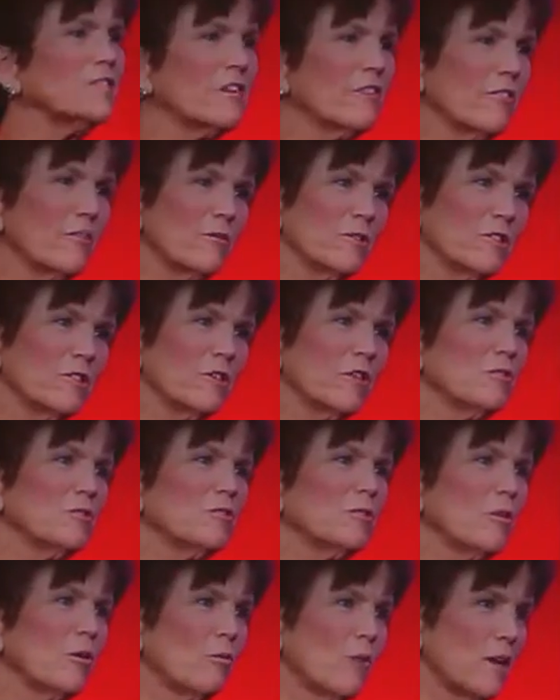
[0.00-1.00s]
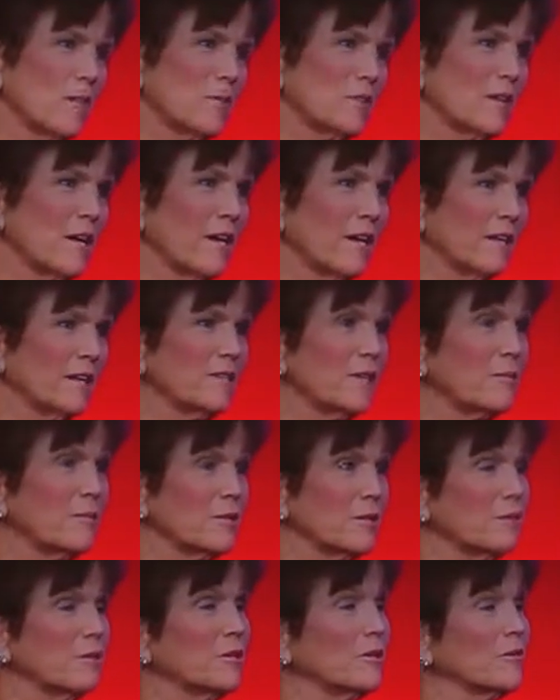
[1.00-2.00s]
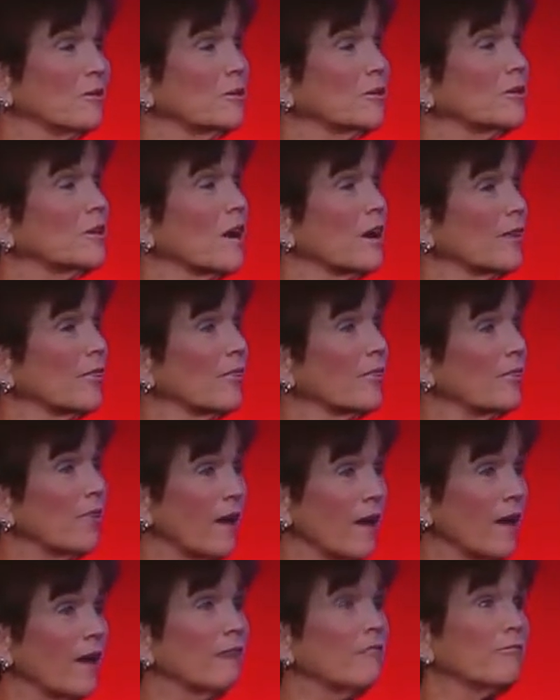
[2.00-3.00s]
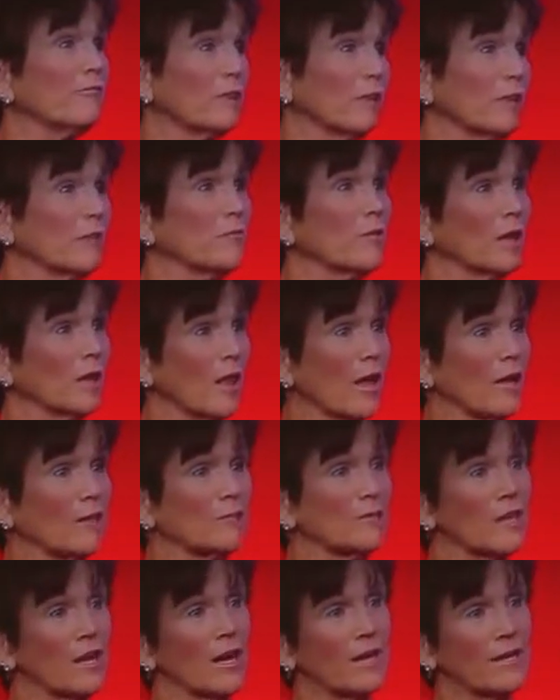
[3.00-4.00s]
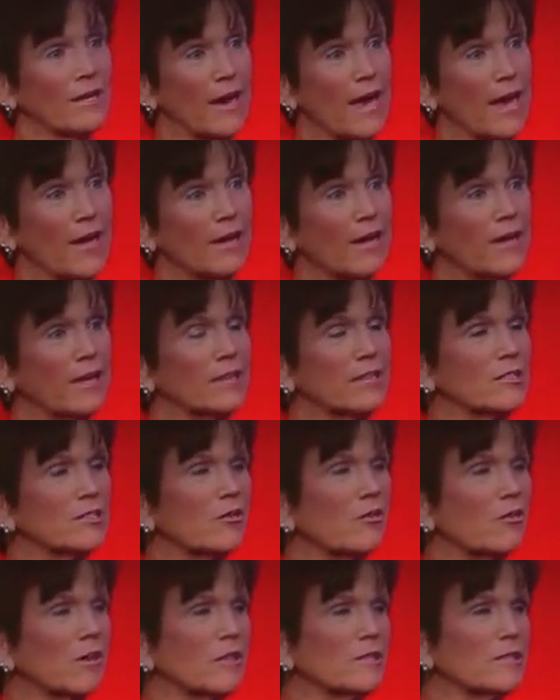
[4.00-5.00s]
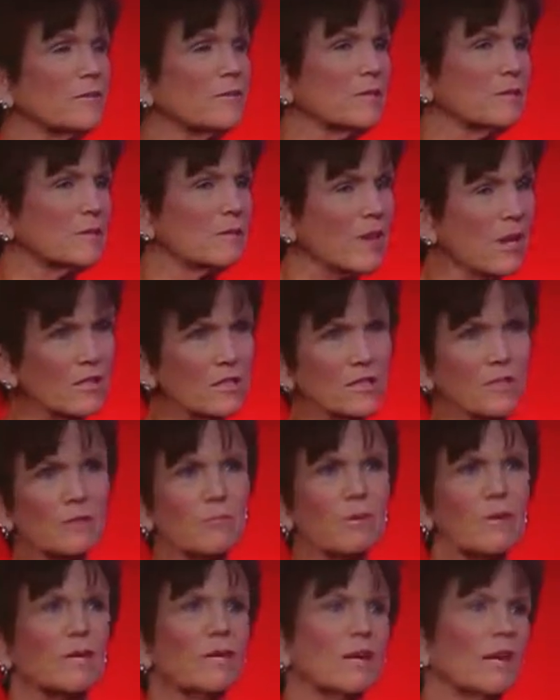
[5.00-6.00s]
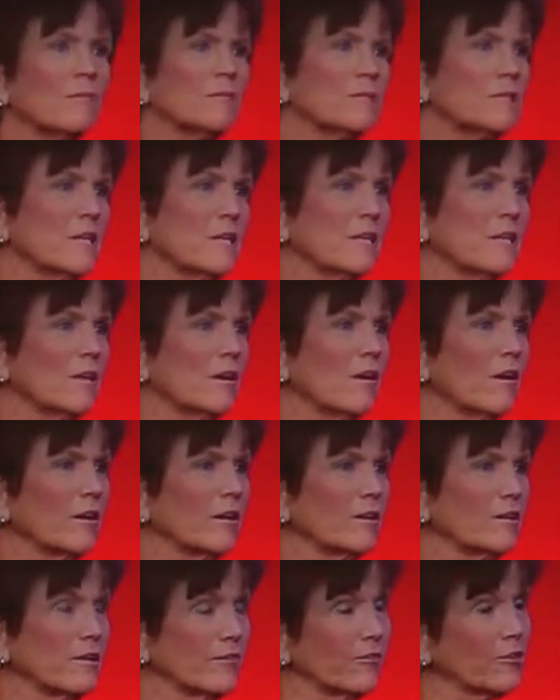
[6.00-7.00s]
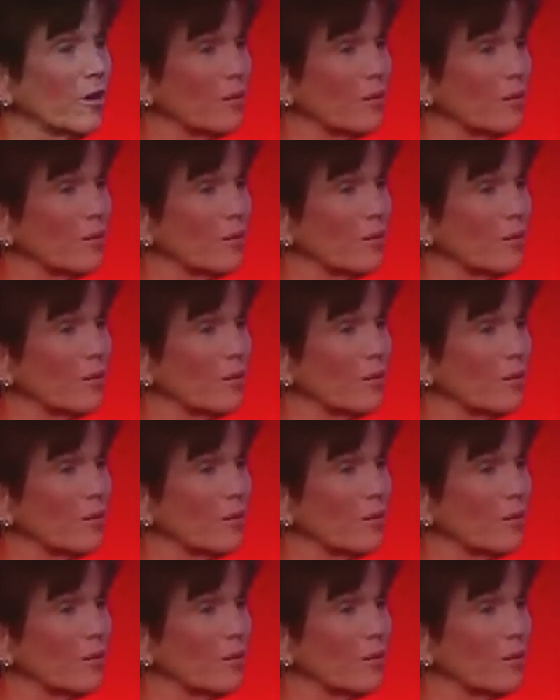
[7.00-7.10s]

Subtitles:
everyone to go to our website, www.thefreedomclimb.net, and it's constantly being updated on different